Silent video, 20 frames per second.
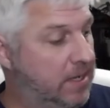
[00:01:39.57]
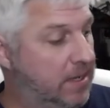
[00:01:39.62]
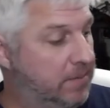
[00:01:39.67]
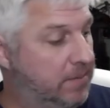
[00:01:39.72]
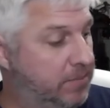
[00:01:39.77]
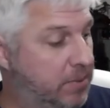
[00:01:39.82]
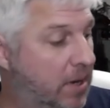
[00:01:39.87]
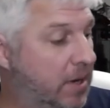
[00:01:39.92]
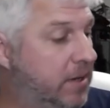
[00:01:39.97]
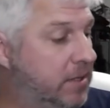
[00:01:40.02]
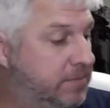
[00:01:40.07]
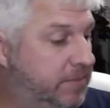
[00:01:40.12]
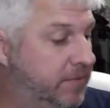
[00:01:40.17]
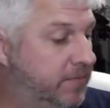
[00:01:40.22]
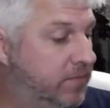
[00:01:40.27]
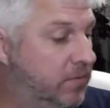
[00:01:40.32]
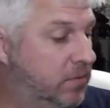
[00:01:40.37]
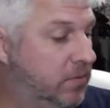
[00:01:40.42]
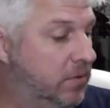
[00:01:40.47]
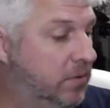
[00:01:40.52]
product
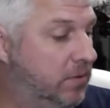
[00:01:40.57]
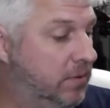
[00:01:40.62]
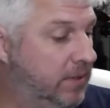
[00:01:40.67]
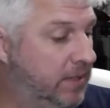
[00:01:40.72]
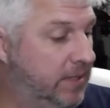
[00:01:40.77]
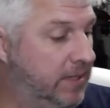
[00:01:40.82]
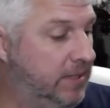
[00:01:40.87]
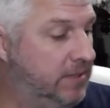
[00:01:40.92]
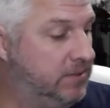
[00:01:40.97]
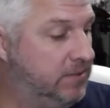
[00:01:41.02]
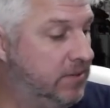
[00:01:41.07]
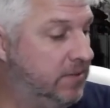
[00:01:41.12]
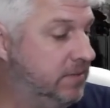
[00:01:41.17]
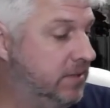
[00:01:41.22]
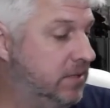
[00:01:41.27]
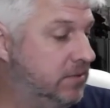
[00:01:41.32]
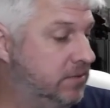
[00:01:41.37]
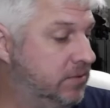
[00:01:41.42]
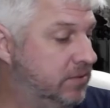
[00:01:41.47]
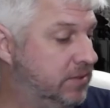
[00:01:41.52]
before, and so I was
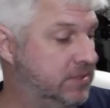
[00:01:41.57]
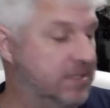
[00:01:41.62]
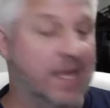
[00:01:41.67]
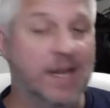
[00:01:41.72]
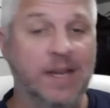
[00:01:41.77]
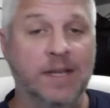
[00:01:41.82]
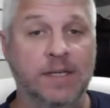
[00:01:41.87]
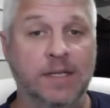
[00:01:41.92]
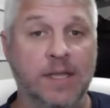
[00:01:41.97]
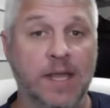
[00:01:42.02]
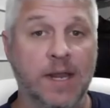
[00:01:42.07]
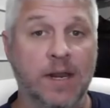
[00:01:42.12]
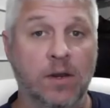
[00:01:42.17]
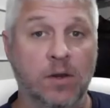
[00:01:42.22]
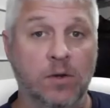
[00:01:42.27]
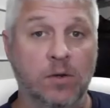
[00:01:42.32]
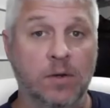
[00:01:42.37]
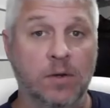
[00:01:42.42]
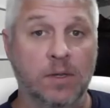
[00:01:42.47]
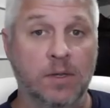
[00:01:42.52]
also excited to kind of
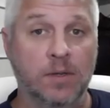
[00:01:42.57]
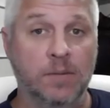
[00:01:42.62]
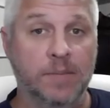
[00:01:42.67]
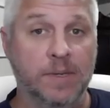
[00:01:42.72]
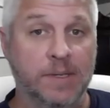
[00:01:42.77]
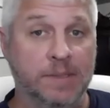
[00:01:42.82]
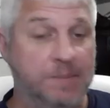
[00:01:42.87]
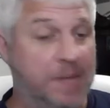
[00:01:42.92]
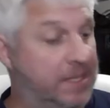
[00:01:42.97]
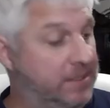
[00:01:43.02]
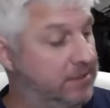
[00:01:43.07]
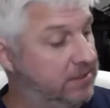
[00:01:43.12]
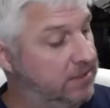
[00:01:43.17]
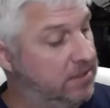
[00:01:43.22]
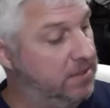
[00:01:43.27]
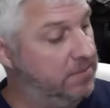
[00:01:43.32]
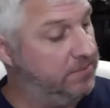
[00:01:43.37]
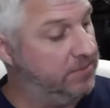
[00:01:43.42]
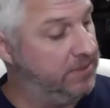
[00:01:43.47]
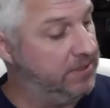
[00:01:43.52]
learn a little bit about the
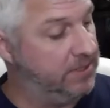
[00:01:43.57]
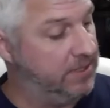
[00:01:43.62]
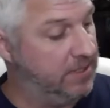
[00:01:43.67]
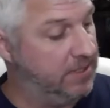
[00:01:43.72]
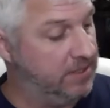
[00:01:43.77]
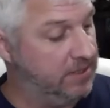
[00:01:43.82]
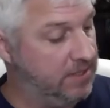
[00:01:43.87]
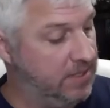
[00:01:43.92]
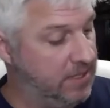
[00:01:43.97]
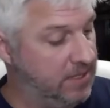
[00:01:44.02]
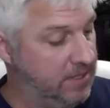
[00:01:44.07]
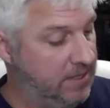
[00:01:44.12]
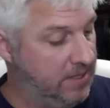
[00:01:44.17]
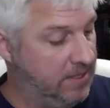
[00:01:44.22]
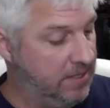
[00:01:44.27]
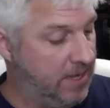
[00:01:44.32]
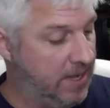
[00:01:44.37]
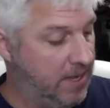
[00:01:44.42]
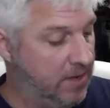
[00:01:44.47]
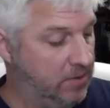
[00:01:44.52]
company and
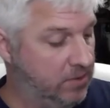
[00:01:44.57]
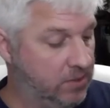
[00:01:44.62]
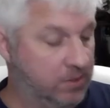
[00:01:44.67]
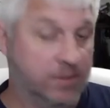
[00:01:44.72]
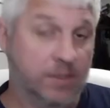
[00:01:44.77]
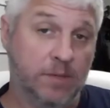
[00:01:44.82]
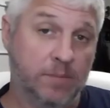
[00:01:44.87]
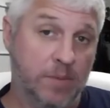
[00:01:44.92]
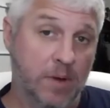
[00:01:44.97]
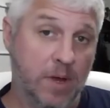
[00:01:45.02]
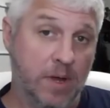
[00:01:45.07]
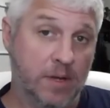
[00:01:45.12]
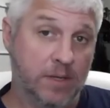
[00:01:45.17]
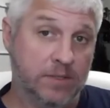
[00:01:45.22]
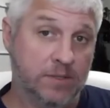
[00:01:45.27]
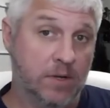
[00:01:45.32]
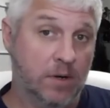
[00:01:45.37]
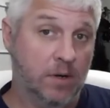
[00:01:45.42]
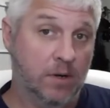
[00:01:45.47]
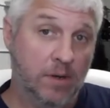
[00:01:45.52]
how good their
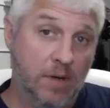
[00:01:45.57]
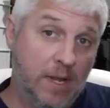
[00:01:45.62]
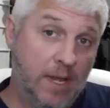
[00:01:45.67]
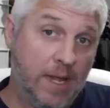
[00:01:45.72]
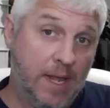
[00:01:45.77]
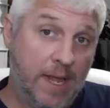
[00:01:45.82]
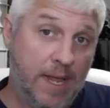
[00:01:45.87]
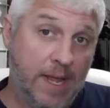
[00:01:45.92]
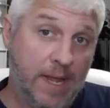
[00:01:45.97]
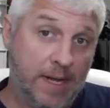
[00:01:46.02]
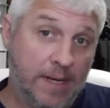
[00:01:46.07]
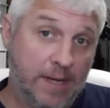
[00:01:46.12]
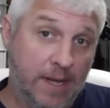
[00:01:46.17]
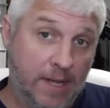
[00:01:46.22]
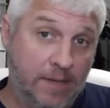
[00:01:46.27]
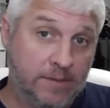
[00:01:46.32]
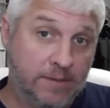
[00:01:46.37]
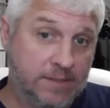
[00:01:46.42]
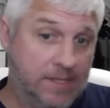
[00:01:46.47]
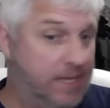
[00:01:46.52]
products are. And
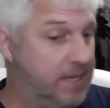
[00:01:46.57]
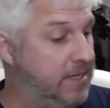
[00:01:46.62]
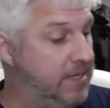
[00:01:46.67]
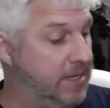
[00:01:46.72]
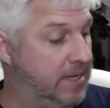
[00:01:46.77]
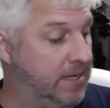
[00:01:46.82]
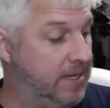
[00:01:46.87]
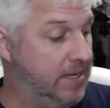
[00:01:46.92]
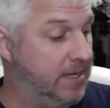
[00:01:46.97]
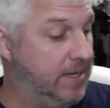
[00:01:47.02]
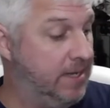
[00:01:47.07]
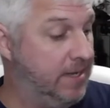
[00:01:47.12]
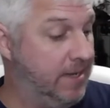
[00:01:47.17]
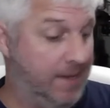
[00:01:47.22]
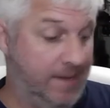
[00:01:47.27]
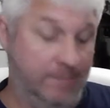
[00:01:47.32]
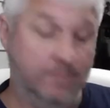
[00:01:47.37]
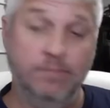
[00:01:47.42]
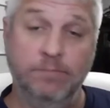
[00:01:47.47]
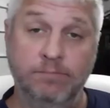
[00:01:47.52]
I'll say
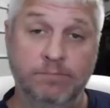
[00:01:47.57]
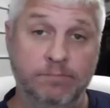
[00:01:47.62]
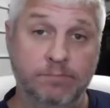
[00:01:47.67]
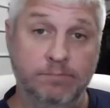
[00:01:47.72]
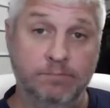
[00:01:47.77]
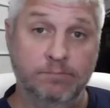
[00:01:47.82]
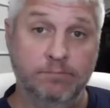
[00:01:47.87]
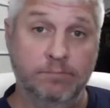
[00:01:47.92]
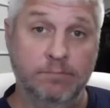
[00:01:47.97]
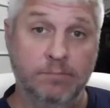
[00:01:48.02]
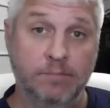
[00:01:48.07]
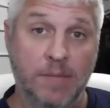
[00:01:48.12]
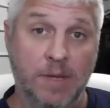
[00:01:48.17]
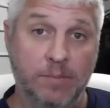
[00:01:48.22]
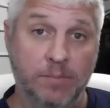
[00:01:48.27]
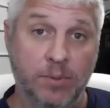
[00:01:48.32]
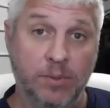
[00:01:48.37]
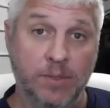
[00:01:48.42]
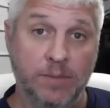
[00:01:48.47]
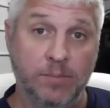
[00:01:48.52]
I'm
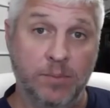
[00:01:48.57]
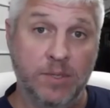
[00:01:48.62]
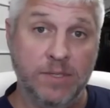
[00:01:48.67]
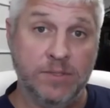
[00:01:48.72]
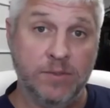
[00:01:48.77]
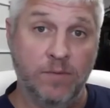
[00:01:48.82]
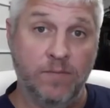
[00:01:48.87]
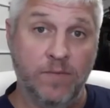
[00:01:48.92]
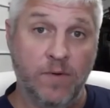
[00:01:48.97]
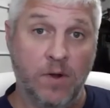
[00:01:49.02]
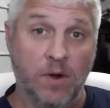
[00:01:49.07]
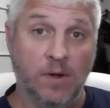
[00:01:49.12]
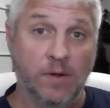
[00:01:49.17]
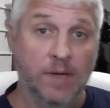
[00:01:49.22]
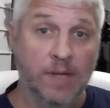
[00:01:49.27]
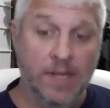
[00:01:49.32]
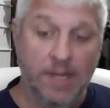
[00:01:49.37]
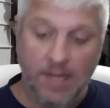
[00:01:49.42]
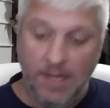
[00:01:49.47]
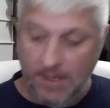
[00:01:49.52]
pretty impressed so far.
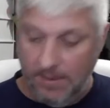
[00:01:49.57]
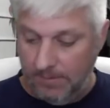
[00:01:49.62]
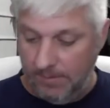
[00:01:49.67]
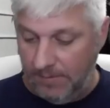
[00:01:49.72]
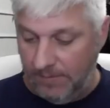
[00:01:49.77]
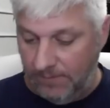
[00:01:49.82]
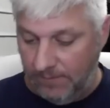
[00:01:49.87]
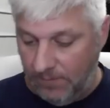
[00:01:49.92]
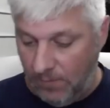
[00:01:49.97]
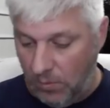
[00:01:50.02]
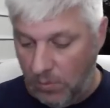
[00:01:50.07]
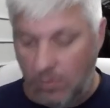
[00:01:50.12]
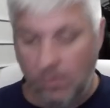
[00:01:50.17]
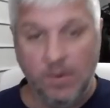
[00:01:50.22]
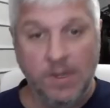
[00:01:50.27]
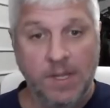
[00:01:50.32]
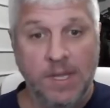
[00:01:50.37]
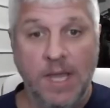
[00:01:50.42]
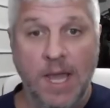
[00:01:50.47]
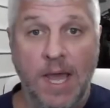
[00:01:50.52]
Before
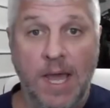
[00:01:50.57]
we